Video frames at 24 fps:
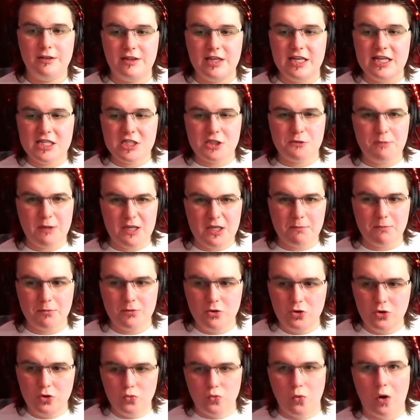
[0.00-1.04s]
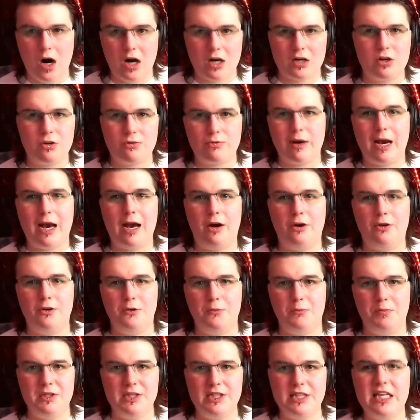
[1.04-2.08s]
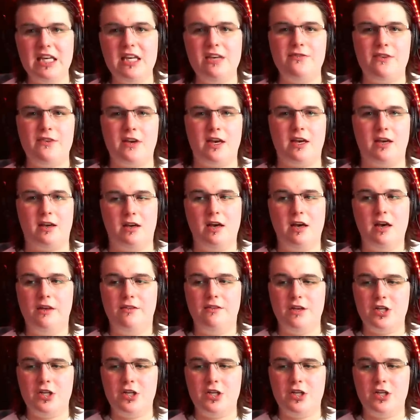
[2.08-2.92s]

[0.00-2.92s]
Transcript: These people who walk around believing